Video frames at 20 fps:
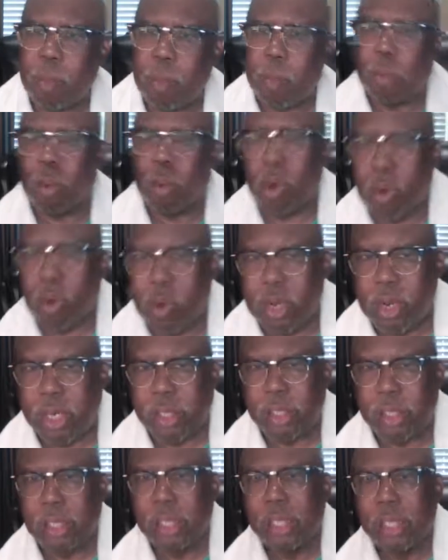
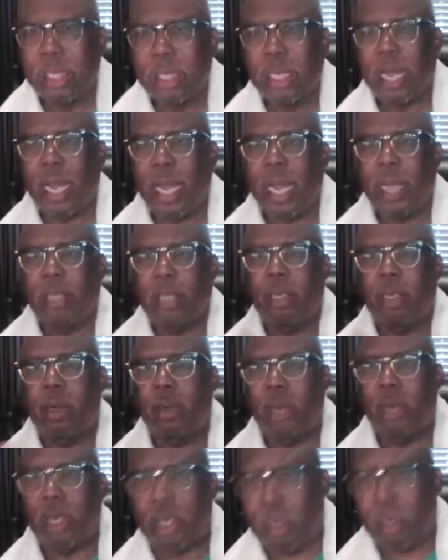prudent. I had to go
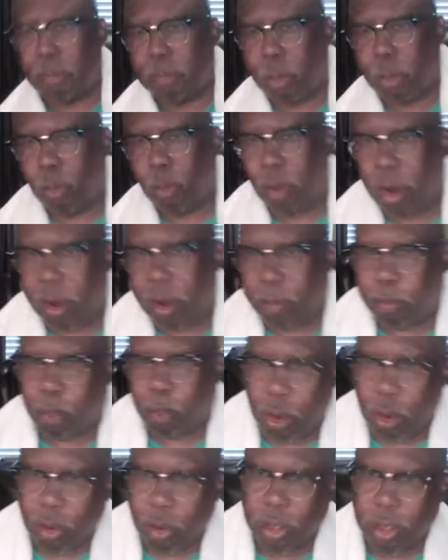look up the word
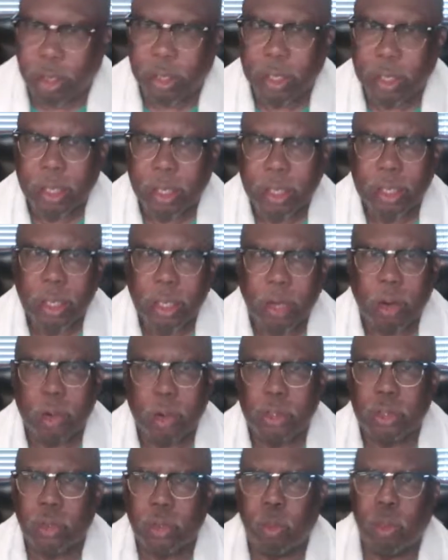prudent.
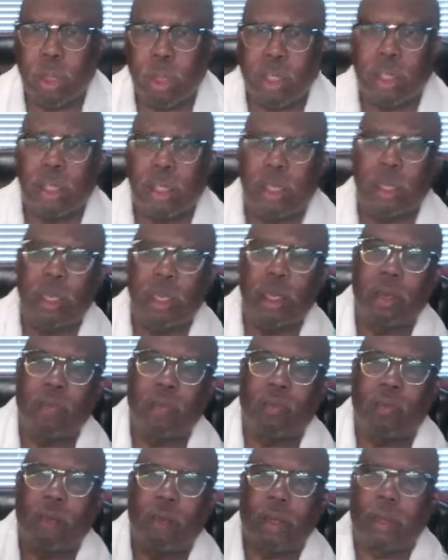Those are the ones that
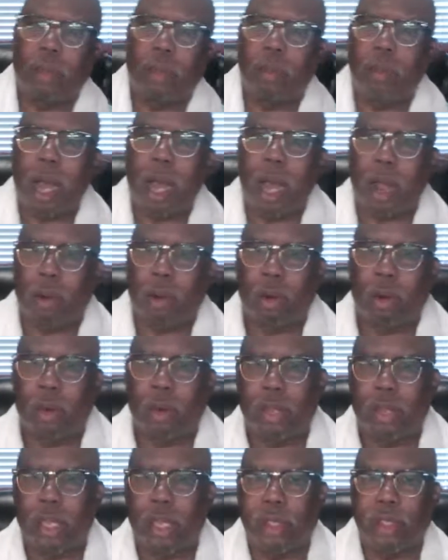look for
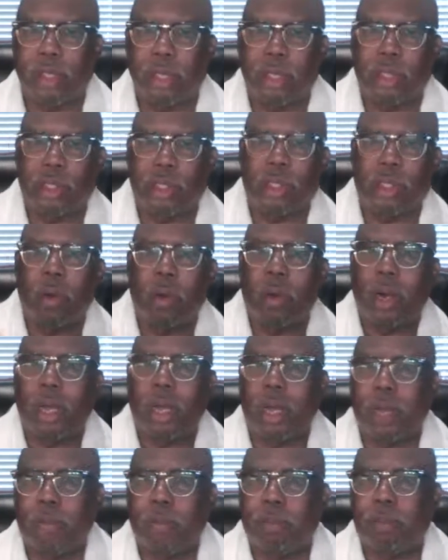tomorrow. They, they're storing
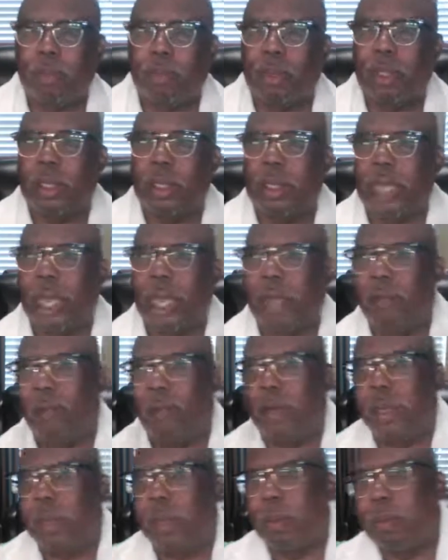up for the day
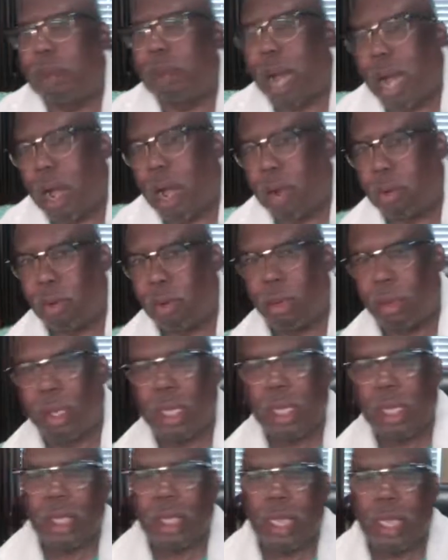for tomorrow.
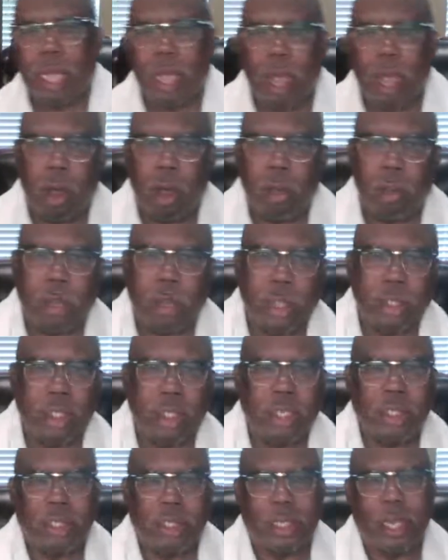They always,
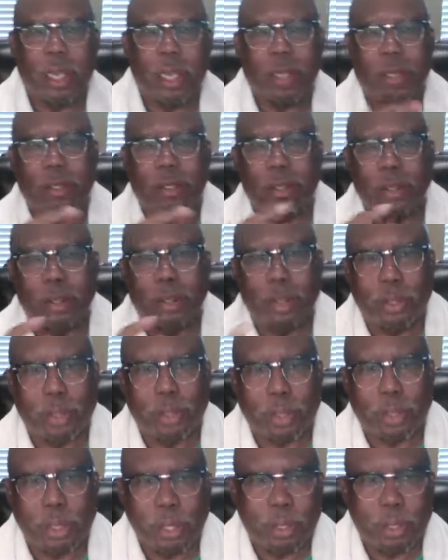he said,
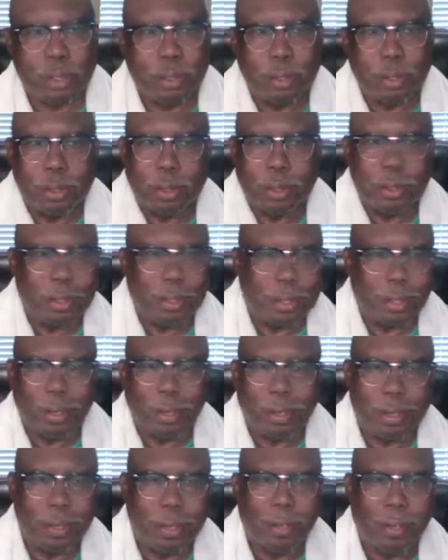see,
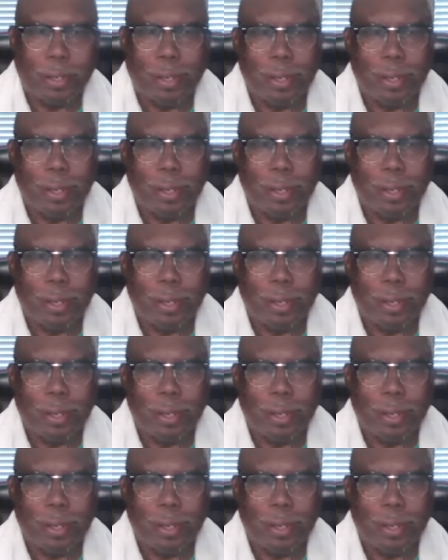uh,